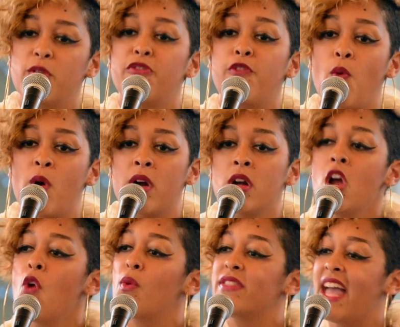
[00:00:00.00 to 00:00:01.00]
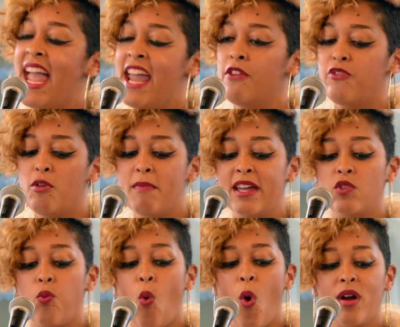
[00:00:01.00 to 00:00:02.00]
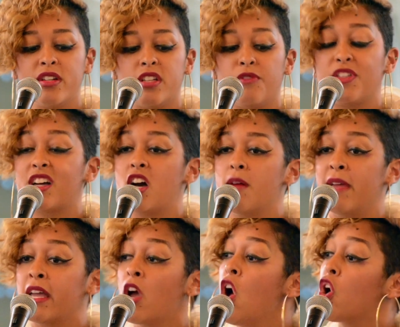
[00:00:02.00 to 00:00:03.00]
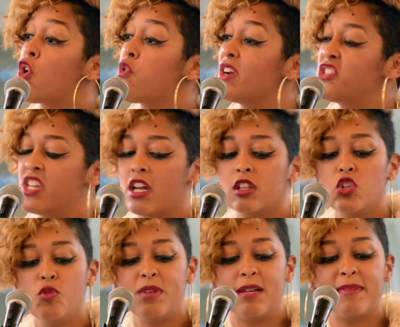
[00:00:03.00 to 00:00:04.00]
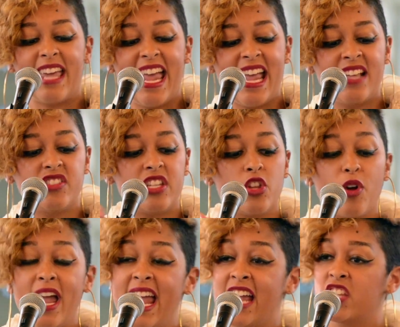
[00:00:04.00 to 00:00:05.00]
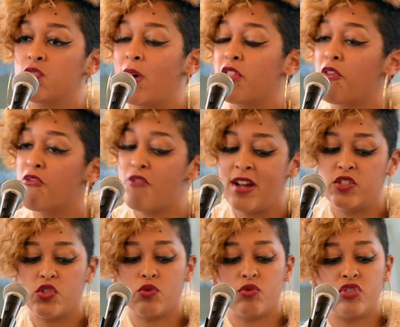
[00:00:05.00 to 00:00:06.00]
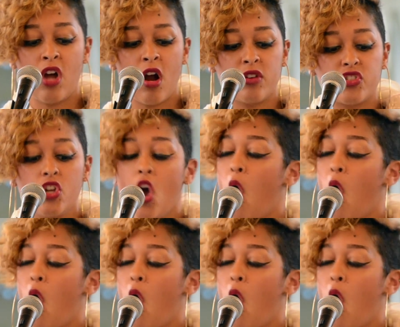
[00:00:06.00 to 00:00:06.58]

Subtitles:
before, when the hateful men warned of the coming, crushing aluminum cans in their hands while their friends threw darts,